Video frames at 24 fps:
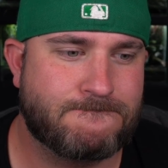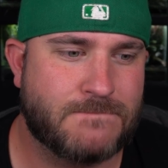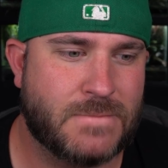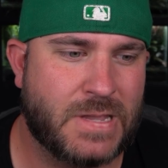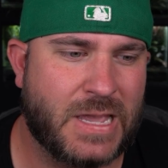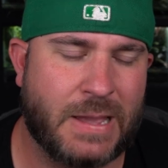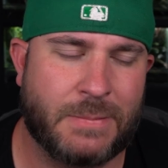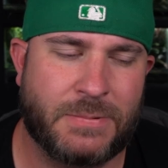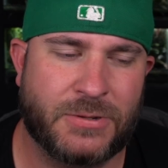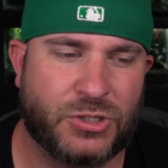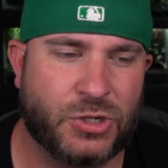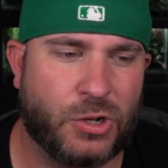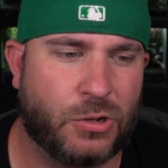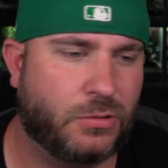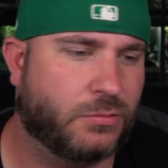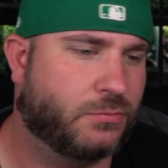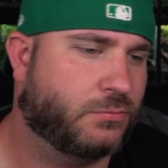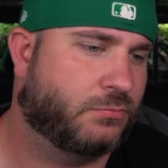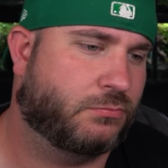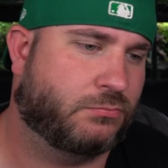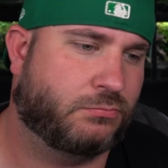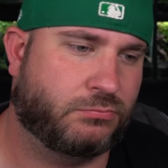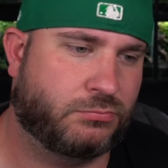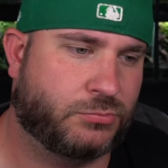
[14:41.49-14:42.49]
yeah, but
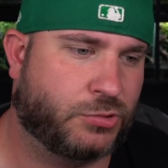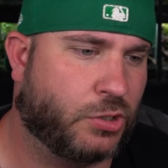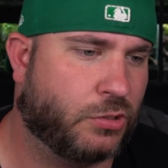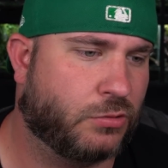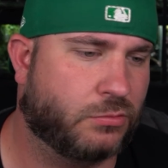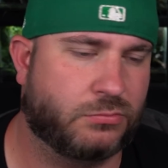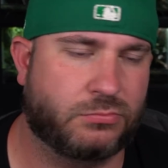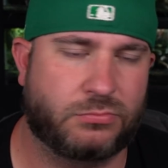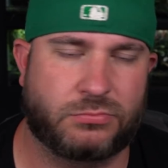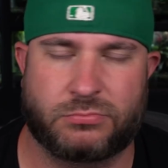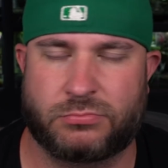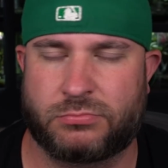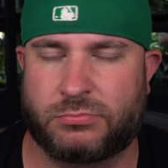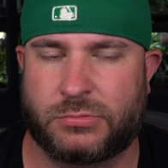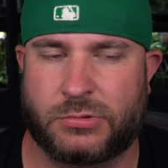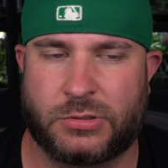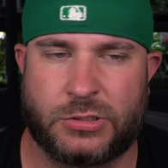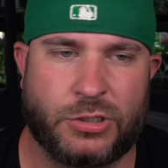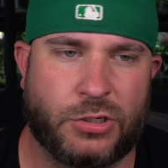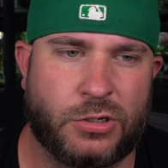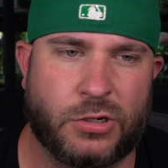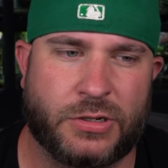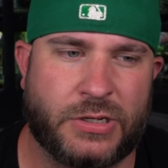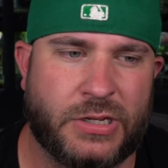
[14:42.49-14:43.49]
don't don't
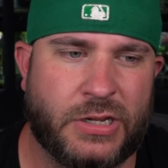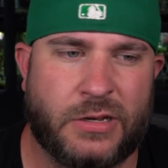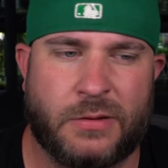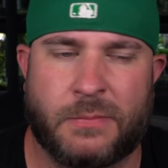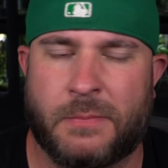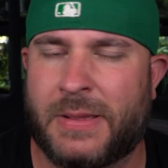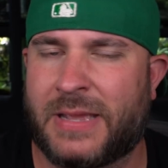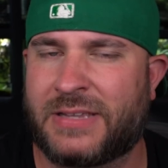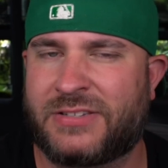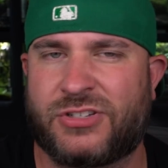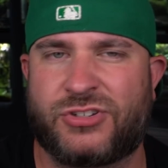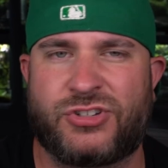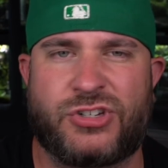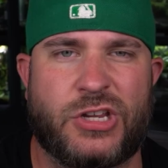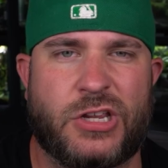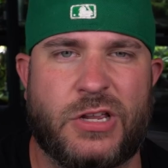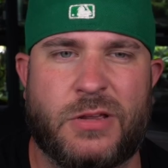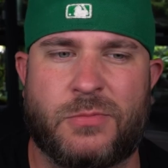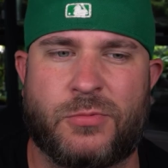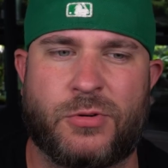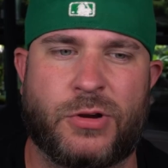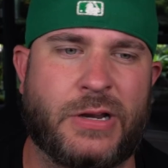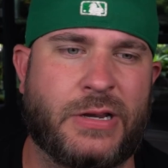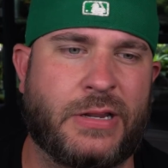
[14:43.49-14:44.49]
you don't need to message
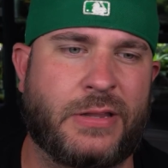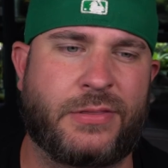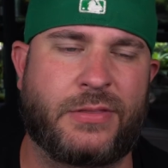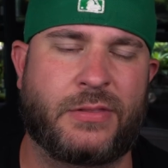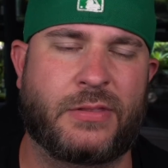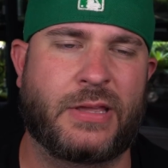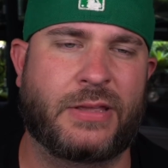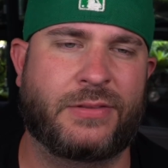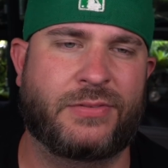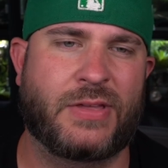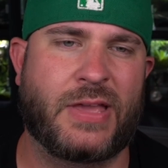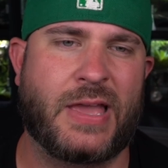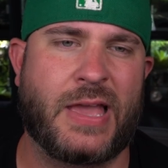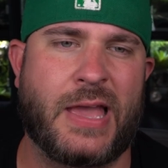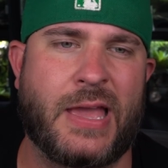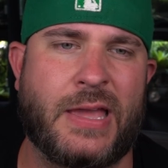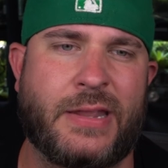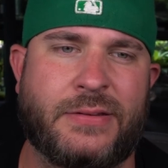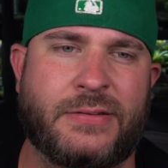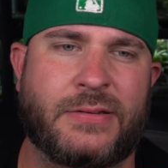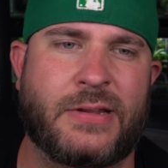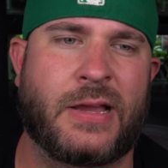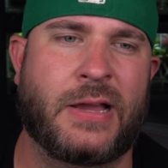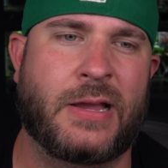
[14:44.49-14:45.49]
him or anything like
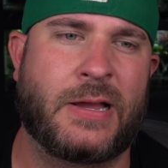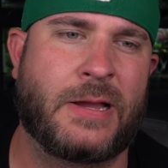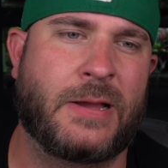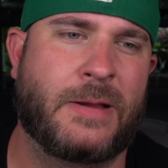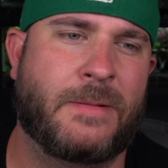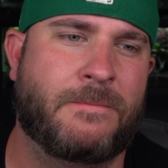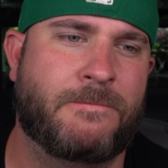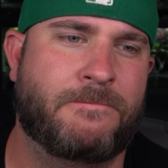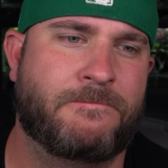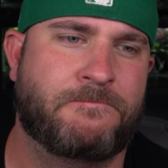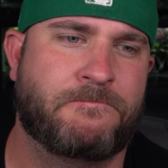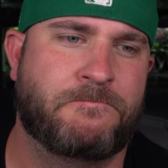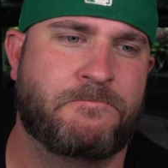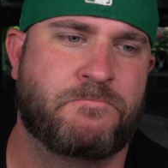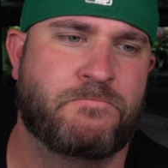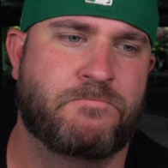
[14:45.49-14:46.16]
that. Um,